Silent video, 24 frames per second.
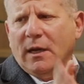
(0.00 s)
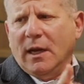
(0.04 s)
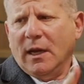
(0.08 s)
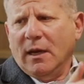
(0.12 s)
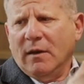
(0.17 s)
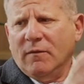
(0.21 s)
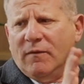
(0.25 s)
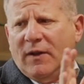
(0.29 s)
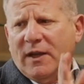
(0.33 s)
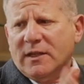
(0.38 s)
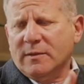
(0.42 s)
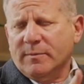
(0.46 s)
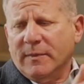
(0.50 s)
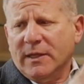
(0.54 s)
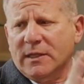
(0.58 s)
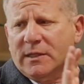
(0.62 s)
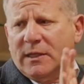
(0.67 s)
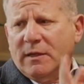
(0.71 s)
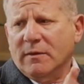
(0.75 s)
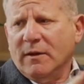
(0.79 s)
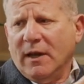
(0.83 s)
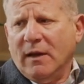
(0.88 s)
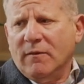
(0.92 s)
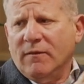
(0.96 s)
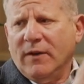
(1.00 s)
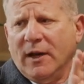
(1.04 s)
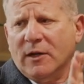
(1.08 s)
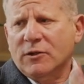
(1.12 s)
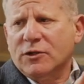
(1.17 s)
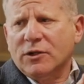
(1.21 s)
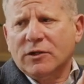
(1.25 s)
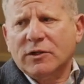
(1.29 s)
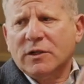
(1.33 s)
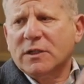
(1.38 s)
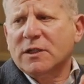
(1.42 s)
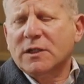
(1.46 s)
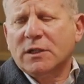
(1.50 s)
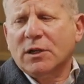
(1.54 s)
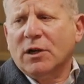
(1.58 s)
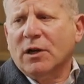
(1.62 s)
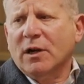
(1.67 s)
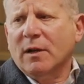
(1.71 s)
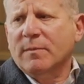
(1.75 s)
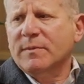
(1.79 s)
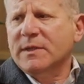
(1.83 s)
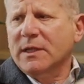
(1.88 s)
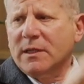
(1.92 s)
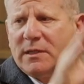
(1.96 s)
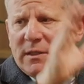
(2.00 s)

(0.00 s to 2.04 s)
investments and ventures and startups.